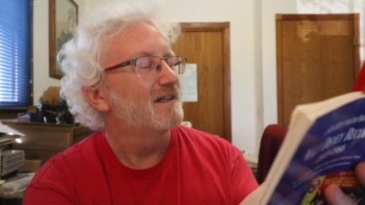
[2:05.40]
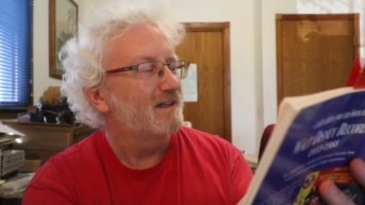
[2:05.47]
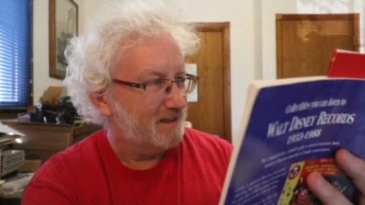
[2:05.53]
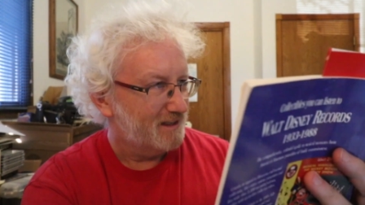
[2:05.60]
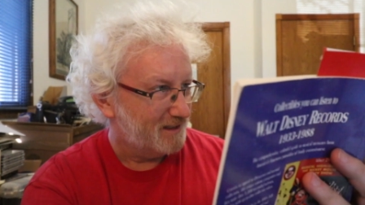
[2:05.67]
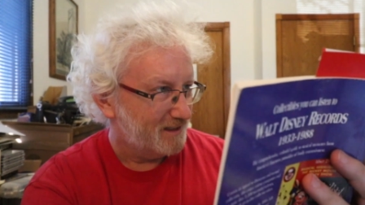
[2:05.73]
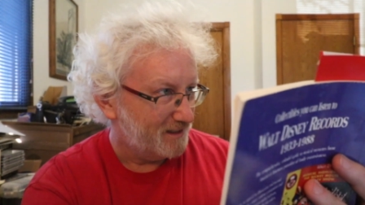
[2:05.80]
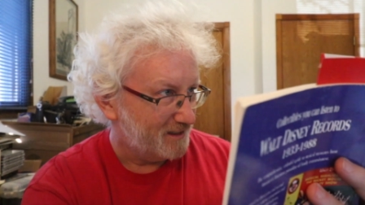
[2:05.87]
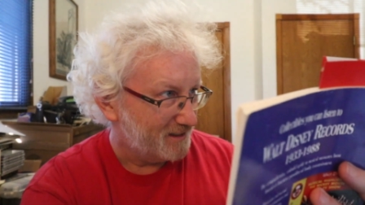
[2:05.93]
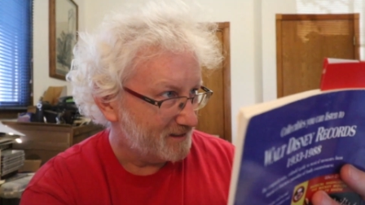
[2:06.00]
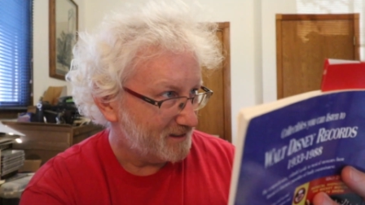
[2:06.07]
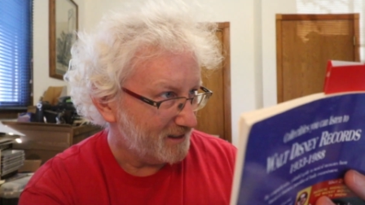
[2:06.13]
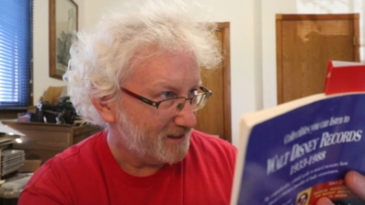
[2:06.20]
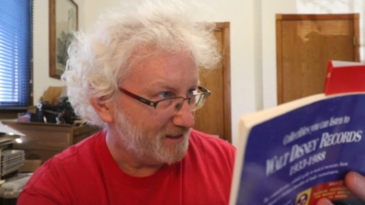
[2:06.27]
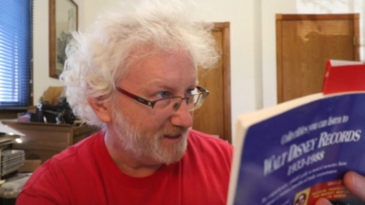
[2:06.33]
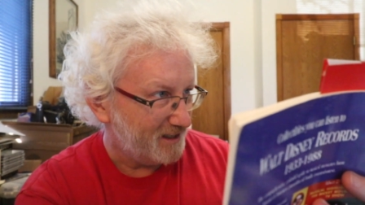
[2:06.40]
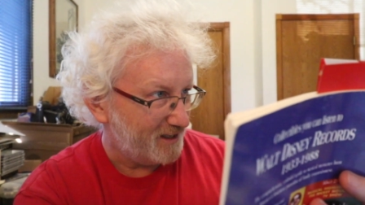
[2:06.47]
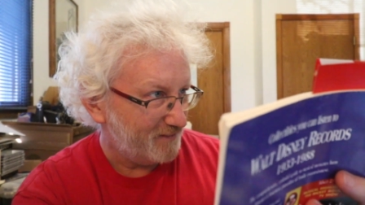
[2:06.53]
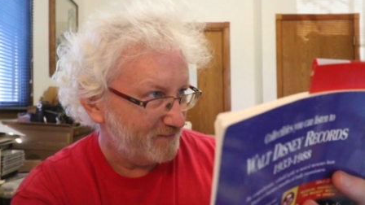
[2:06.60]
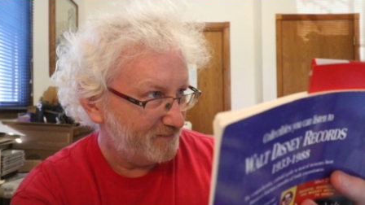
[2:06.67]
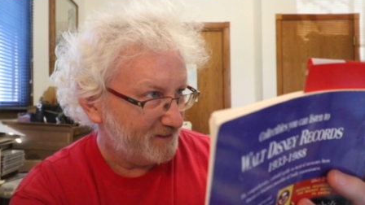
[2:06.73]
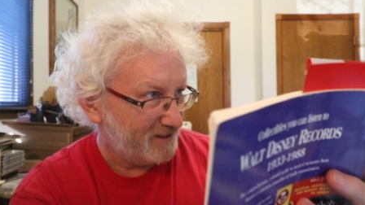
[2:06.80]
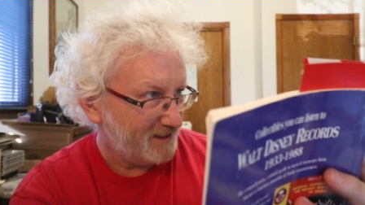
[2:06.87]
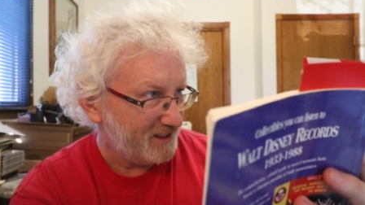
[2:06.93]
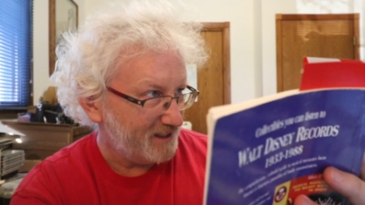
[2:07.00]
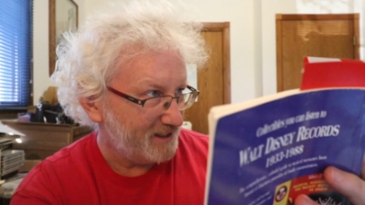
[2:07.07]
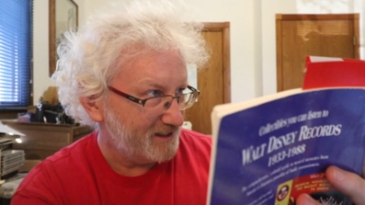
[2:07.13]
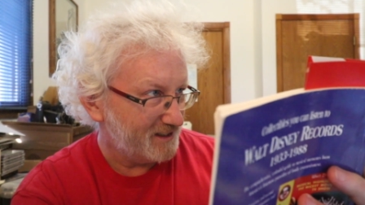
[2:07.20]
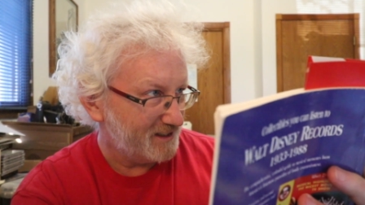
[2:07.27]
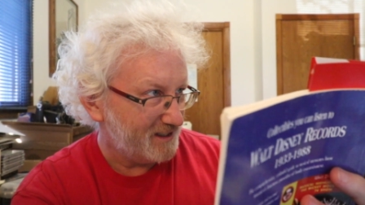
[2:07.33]
is Dave
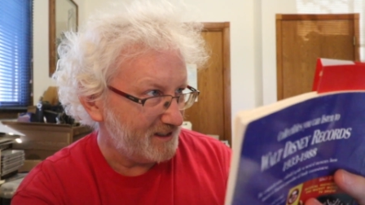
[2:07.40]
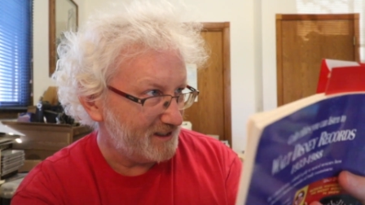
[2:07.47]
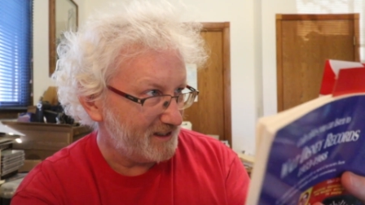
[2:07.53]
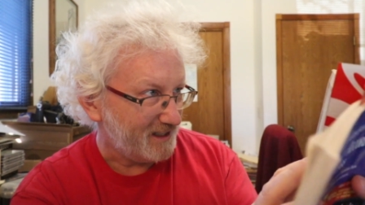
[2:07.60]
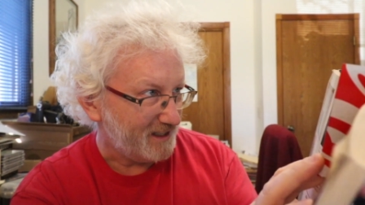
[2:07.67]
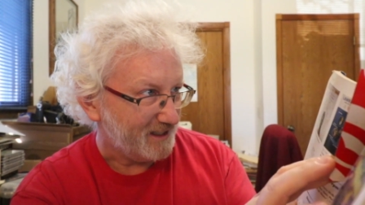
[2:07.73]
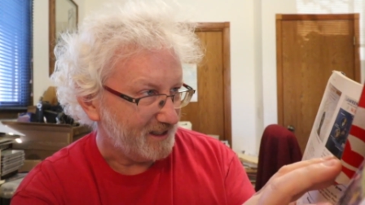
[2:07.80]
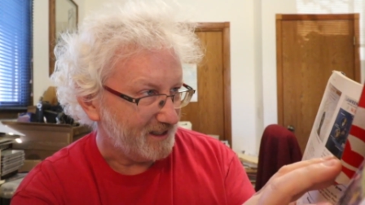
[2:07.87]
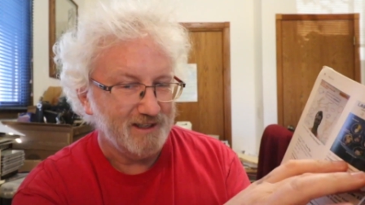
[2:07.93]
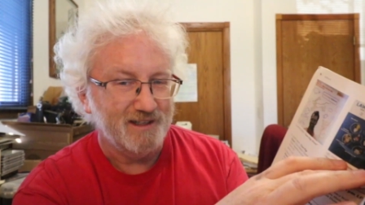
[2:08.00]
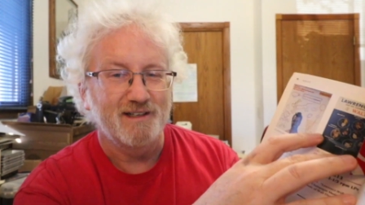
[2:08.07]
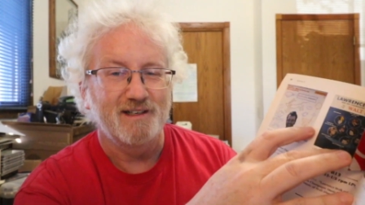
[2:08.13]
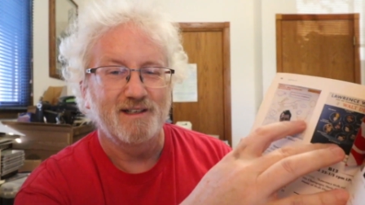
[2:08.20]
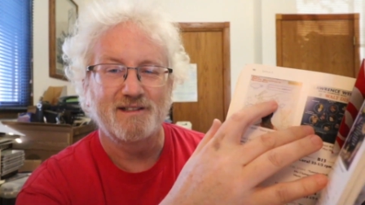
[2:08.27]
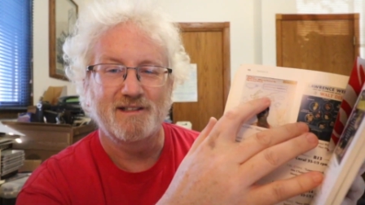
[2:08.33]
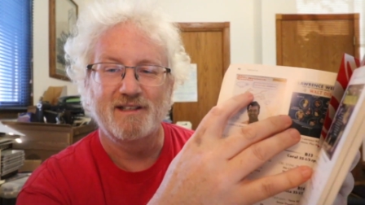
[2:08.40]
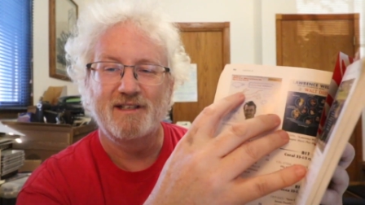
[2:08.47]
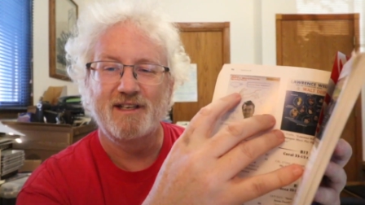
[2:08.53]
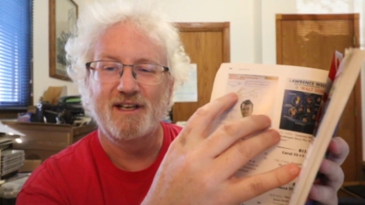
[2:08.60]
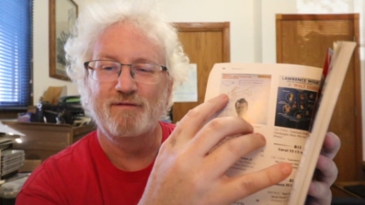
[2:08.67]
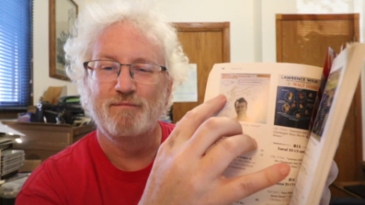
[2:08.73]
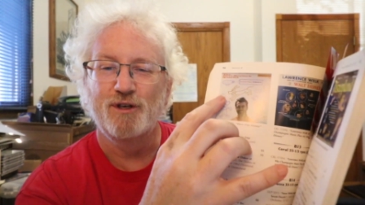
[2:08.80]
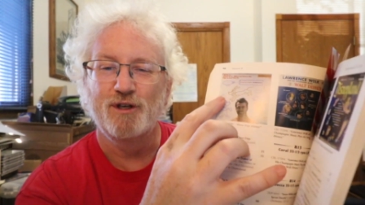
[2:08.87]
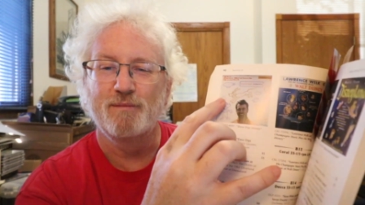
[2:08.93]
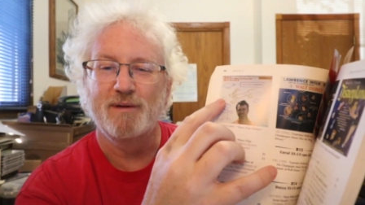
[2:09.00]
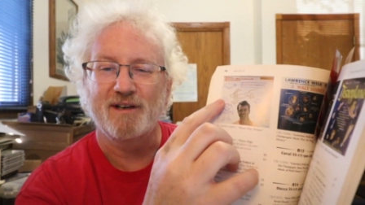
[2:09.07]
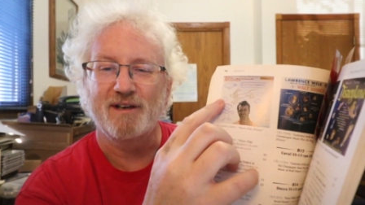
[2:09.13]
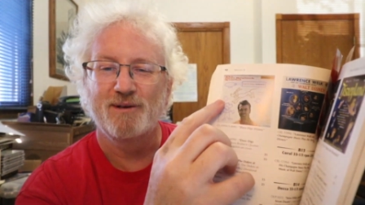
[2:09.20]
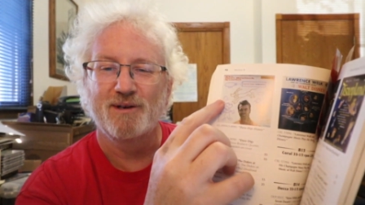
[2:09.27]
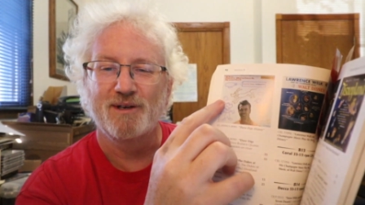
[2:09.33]
Digs Disney. It's the Dave
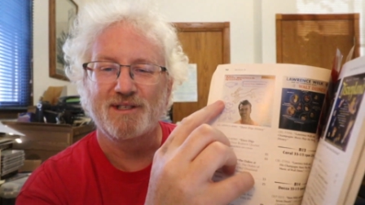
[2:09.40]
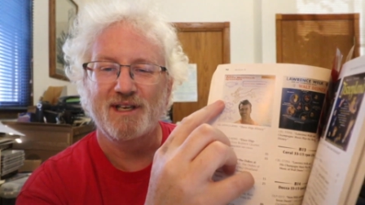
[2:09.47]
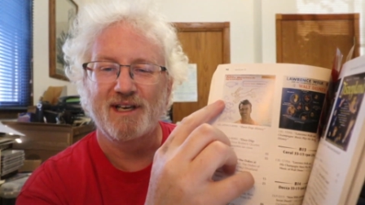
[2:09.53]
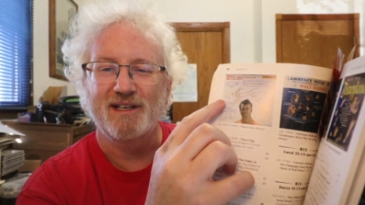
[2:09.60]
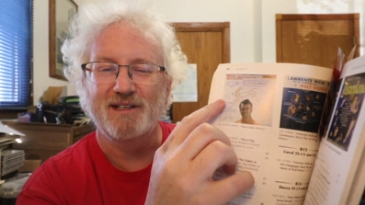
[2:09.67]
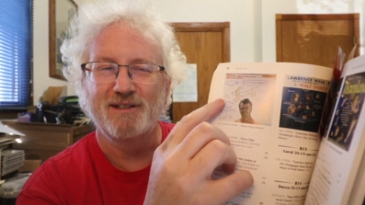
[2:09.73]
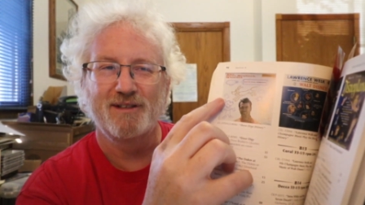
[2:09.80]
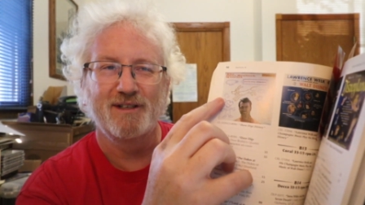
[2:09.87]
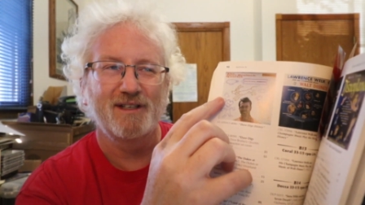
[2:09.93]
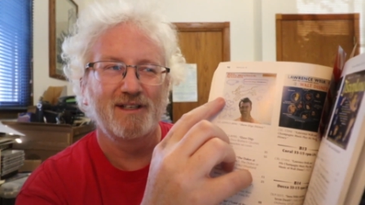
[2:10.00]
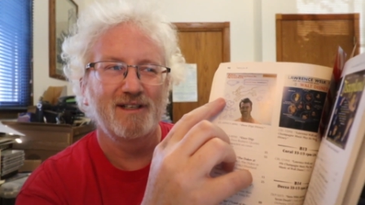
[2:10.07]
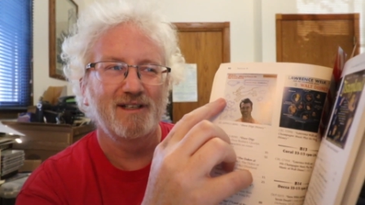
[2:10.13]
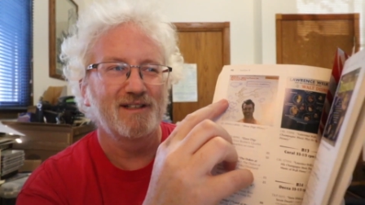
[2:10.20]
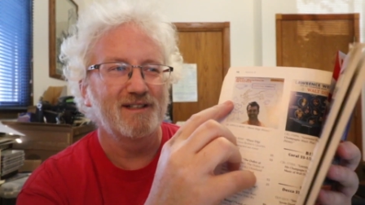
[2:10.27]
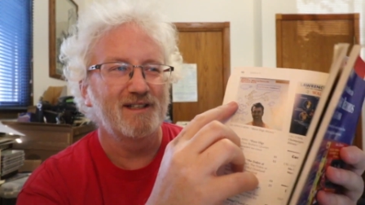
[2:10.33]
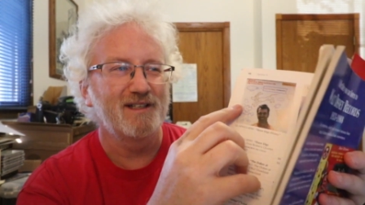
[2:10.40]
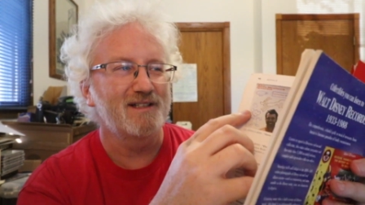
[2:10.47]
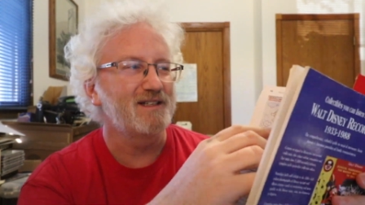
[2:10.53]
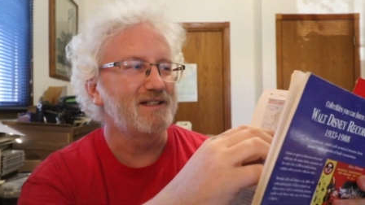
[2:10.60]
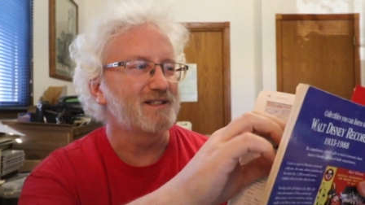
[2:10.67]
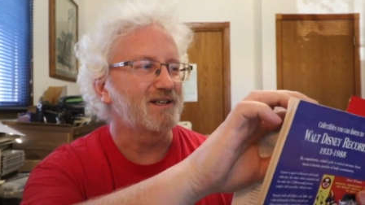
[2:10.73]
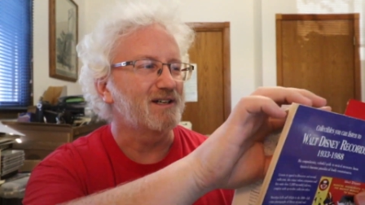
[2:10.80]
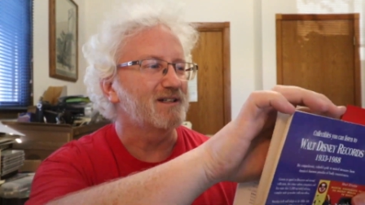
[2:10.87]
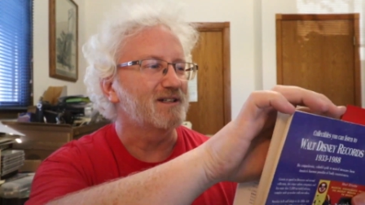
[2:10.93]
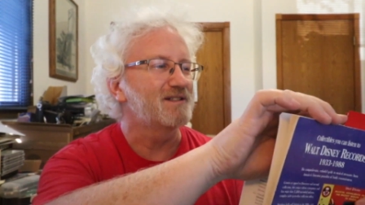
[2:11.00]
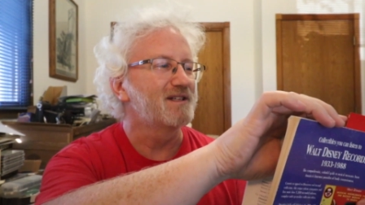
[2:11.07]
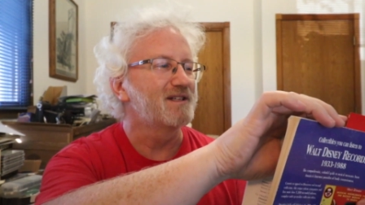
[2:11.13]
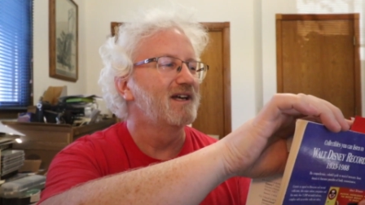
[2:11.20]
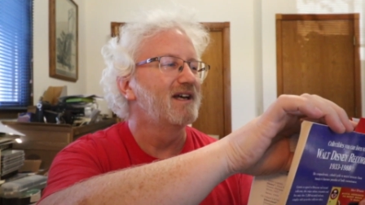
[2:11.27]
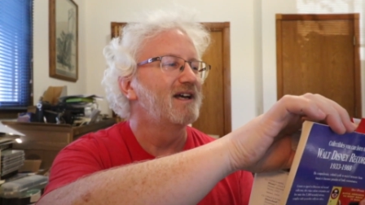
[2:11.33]
Brubeck Quartet doing Disney songs.